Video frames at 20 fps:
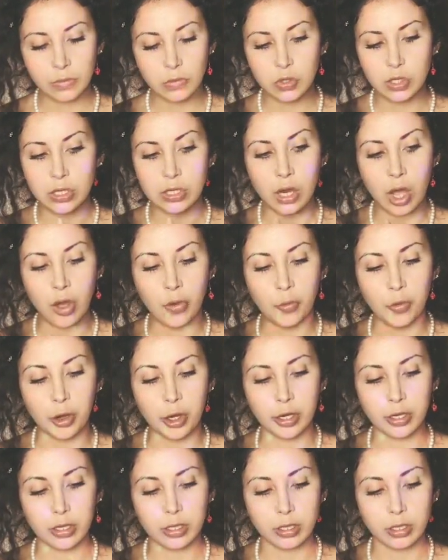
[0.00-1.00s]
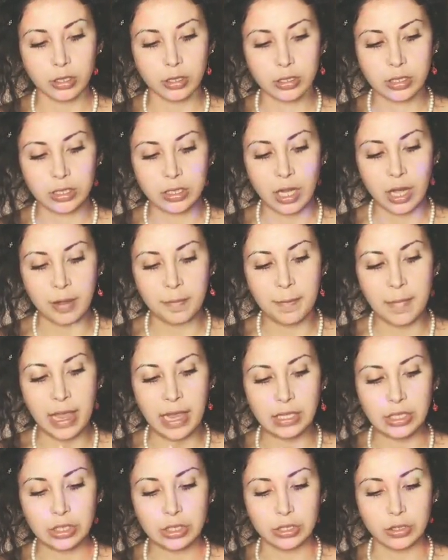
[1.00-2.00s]
to not work or to not
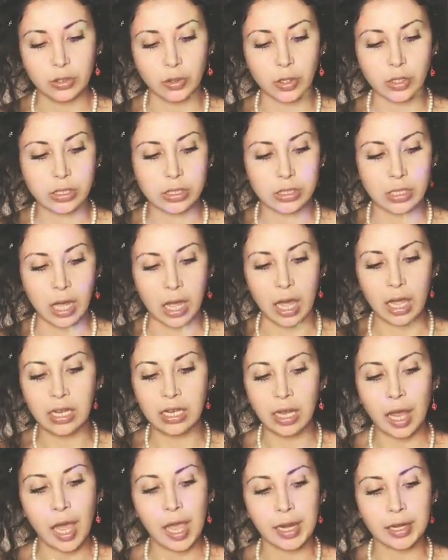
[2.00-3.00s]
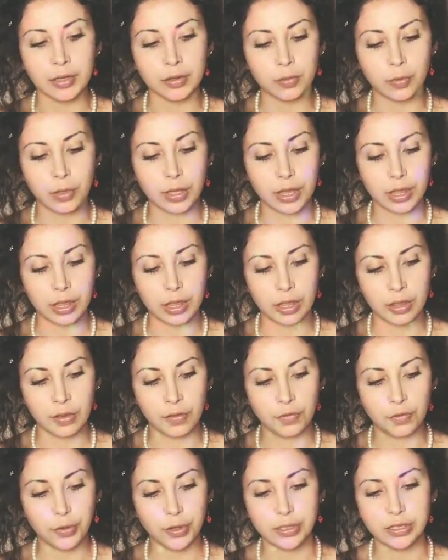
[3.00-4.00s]
mesh or to not align with the
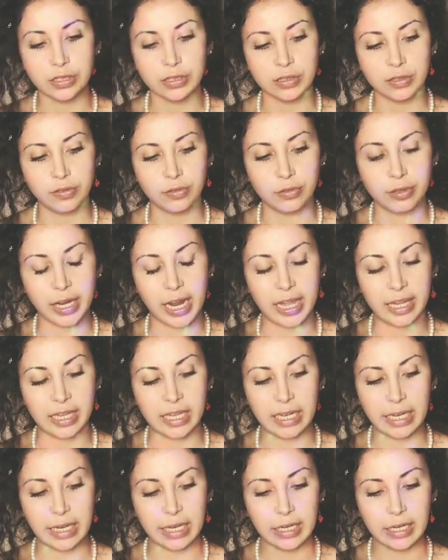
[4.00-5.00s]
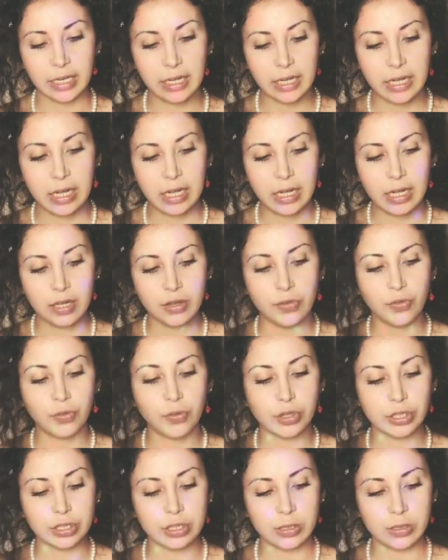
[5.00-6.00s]
forces of reality, the
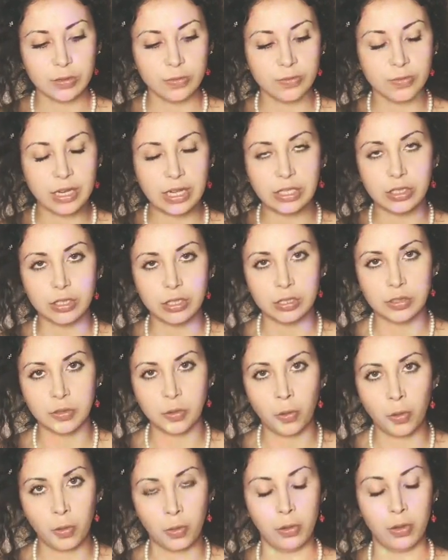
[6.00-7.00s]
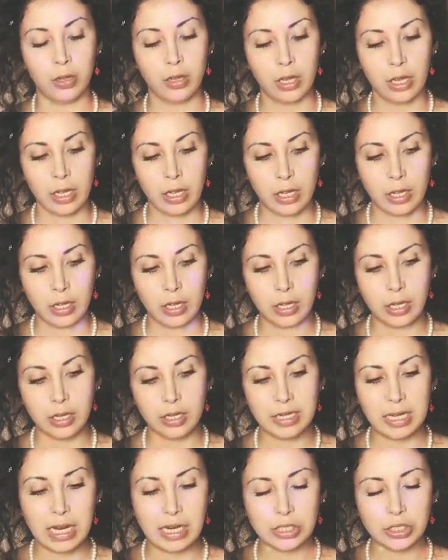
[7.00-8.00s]
forces of nature as a whole.
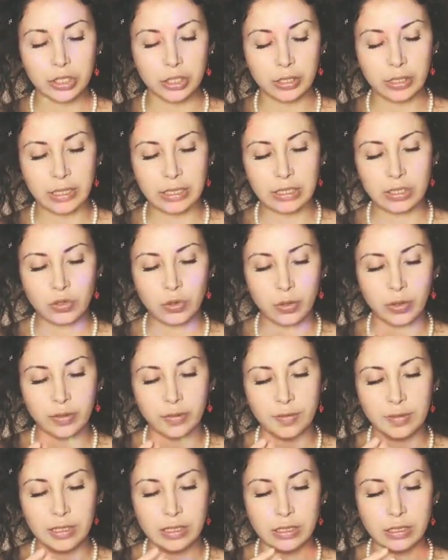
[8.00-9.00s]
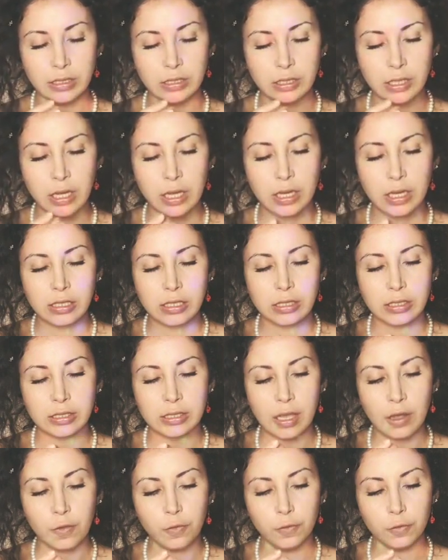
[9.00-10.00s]
Nature is sort of this
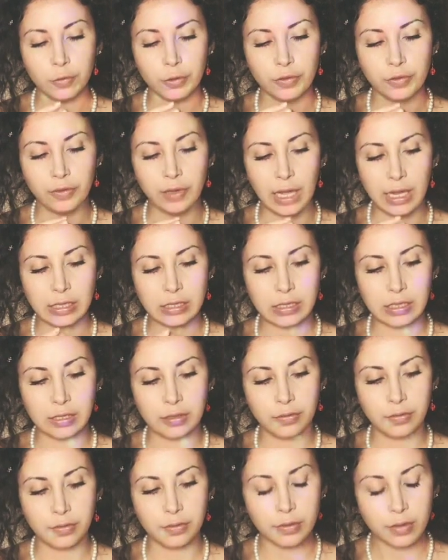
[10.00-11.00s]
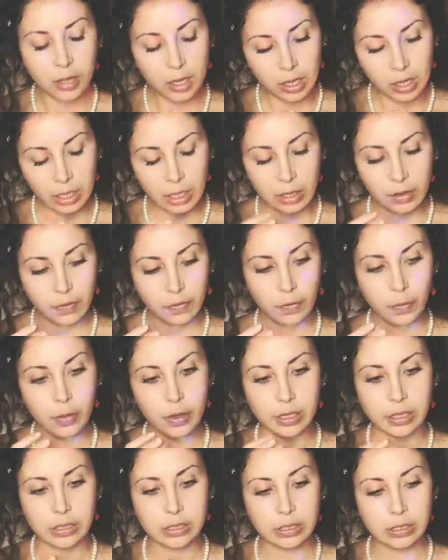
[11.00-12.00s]
self-reflective
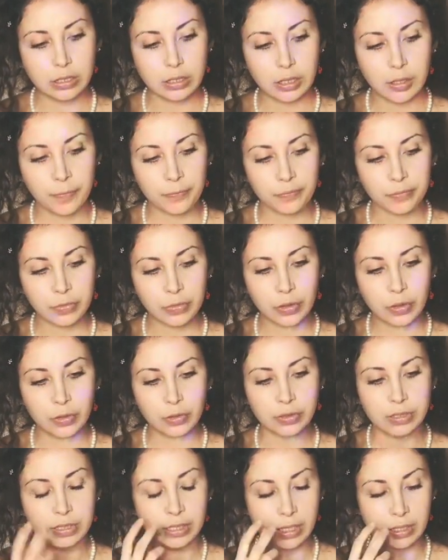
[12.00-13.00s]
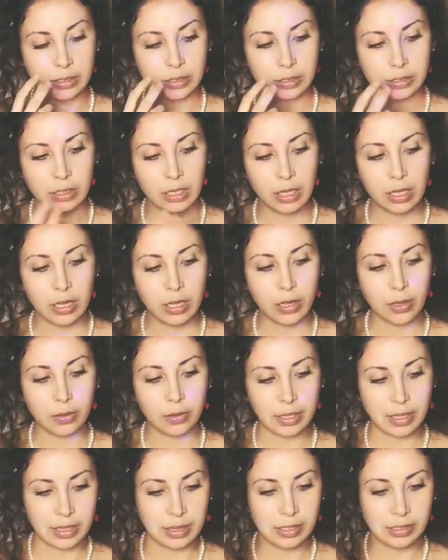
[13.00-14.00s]
force who says,
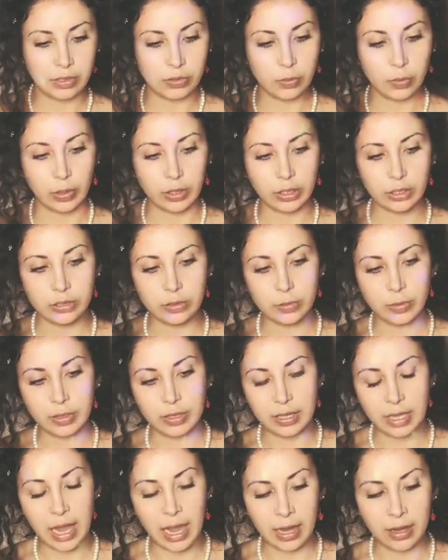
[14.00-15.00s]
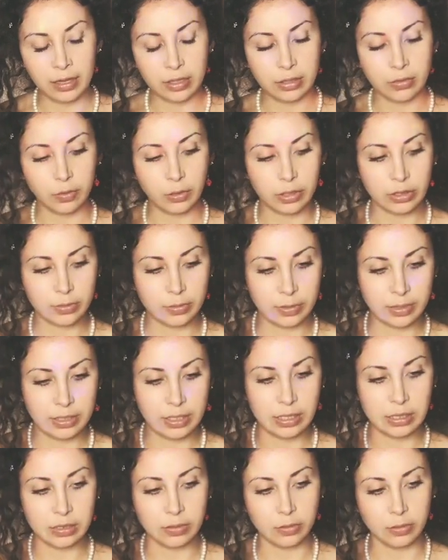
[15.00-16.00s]
okay, this works with that, works with
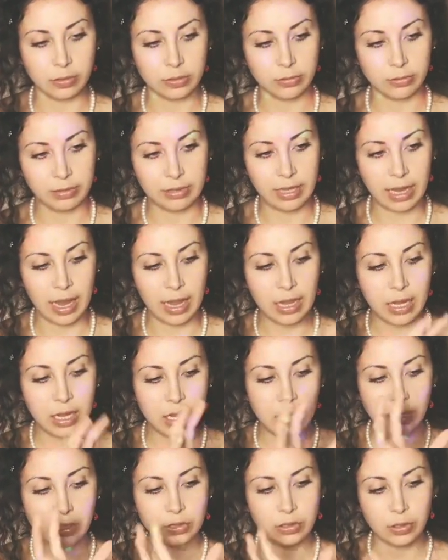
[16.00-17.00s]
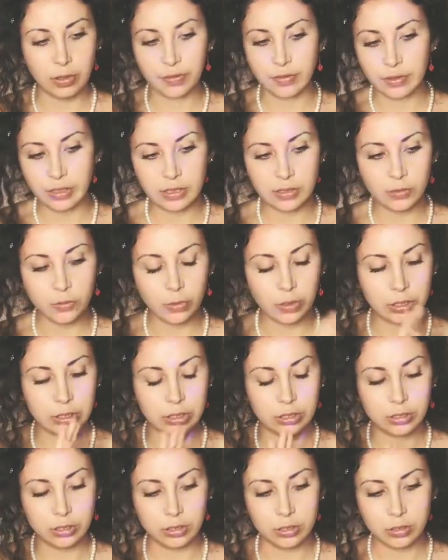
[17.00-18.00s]
this, works with that, so if it doesn't work,
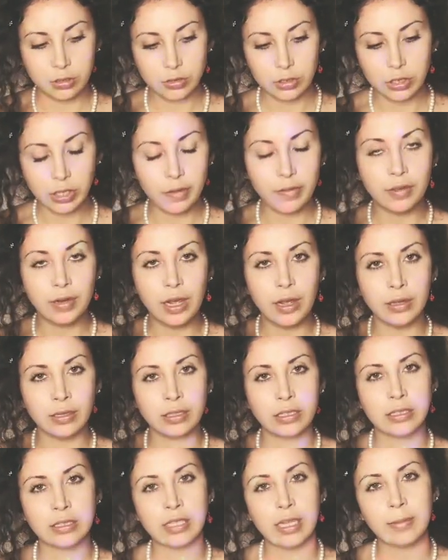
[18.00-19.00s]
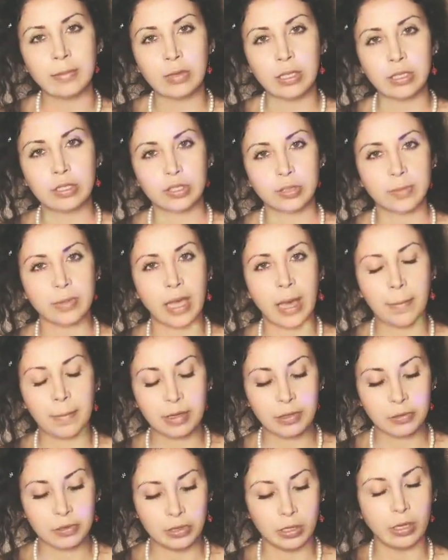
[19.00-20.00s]
just shove it out. And the same thing should be
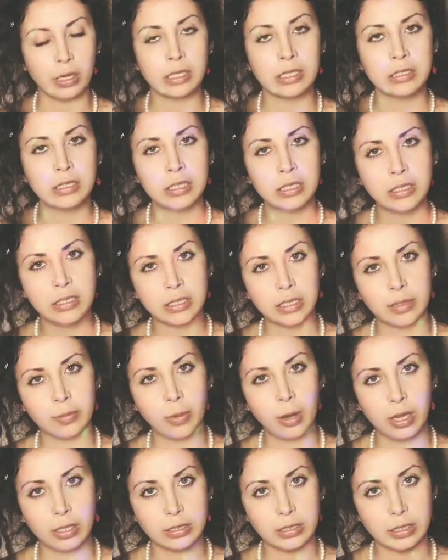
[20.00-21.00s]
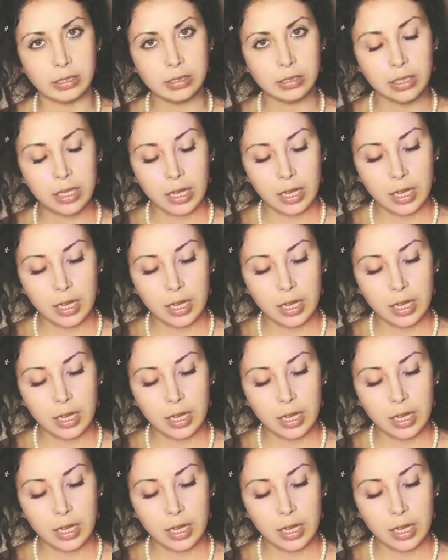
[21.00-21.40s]
happening with our artistic process.